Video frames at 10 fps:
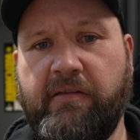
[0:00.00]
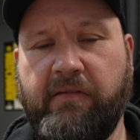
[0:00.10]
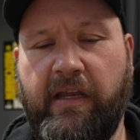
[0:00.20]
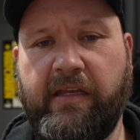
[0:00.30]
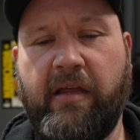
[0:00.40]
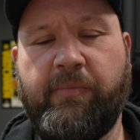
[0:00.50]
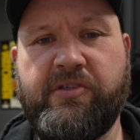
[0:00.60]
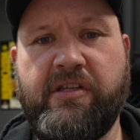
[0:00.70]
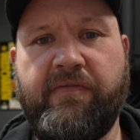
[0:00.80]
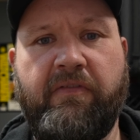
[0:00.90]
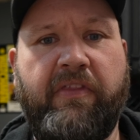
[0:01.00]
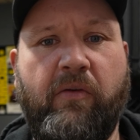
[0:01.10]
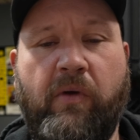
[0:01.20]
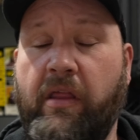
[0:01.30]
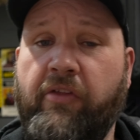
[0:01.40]
99% of
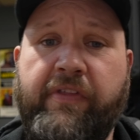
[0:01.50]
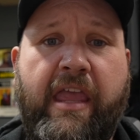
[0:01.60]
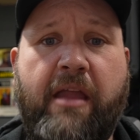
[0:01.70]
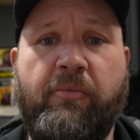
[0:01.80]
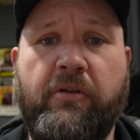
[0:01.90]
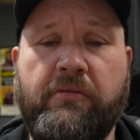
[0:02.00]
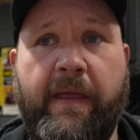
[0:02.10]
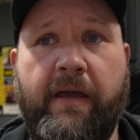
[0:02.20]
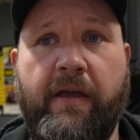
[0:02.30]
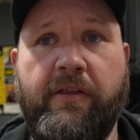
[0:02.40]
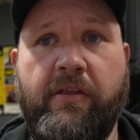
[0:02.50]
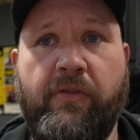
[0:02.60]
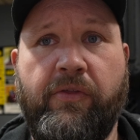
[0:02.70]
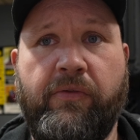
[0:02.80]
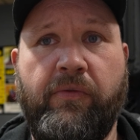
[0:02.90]
everything while I held the camera.
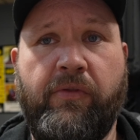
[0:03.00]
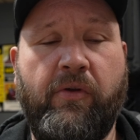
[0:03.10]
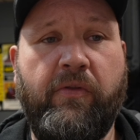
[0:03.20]
You throw